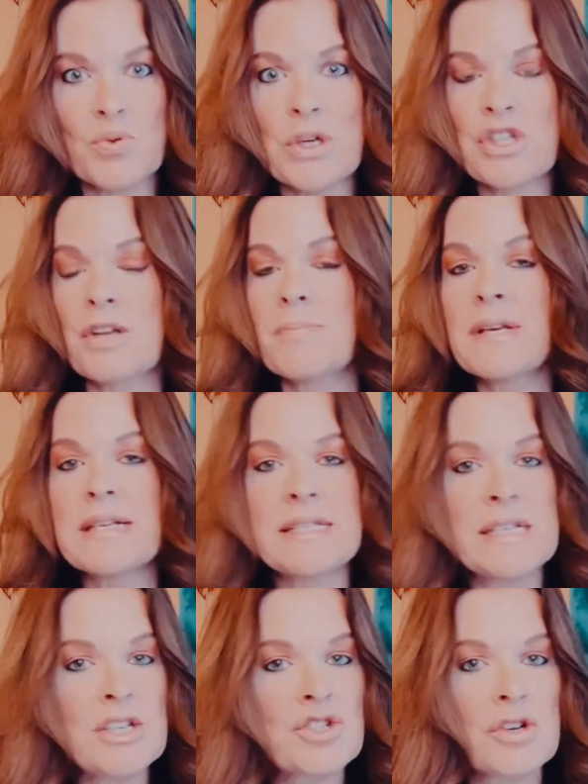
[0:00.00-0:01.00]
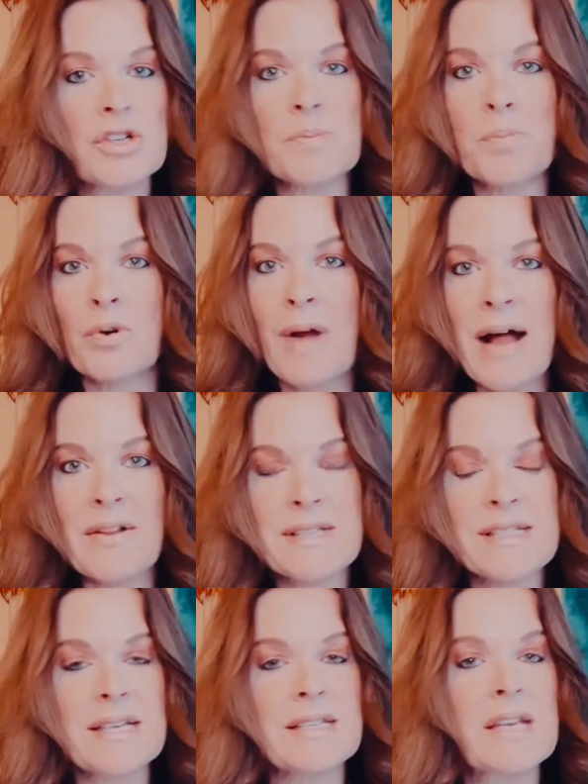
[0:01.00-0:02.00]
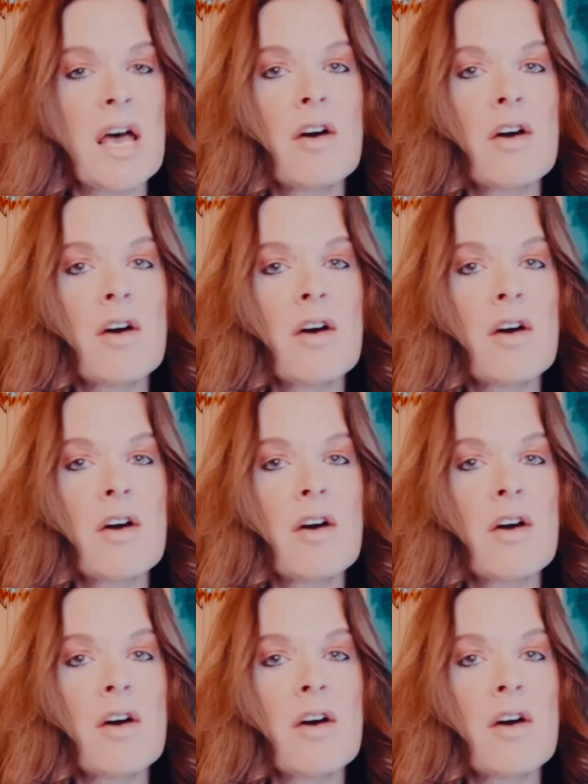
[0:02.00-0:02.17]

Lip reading: which can be seizures, paralysis,